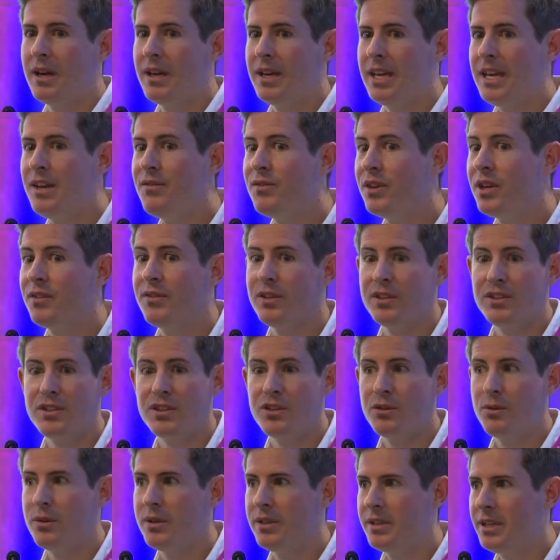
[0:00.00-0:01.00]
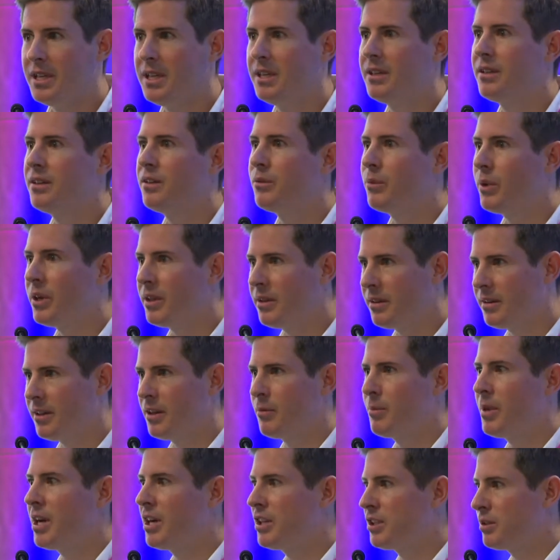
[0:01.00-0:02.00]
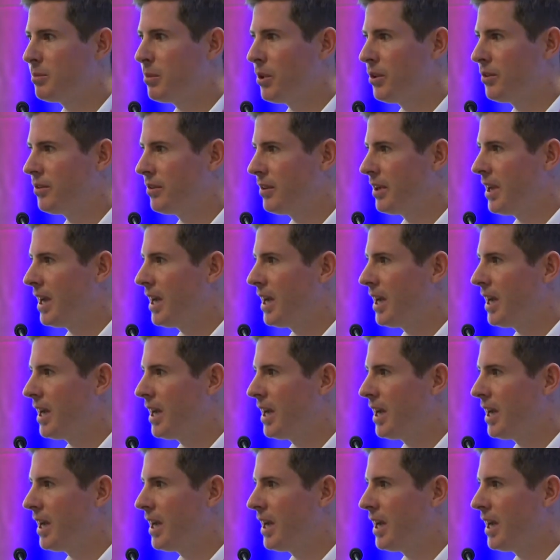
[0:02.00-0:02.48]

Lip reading: even if it's through Indeed in the way that they manage sponsored